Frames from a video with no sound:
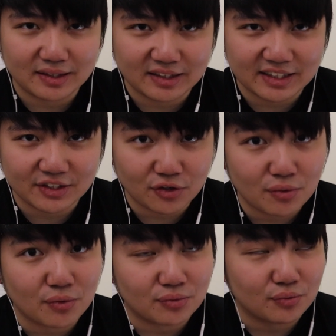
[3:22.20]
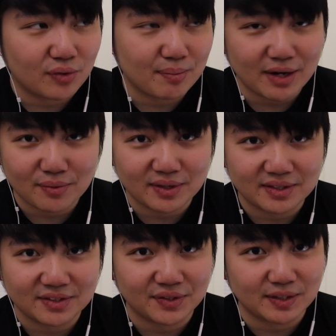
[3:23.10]
let's go one by
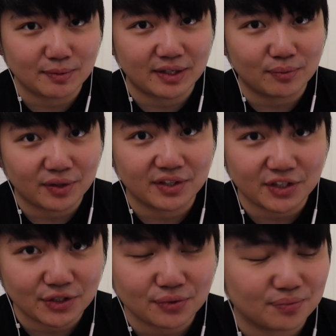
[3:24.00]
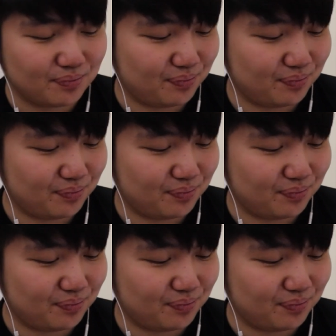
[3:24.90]
one to explain what they do.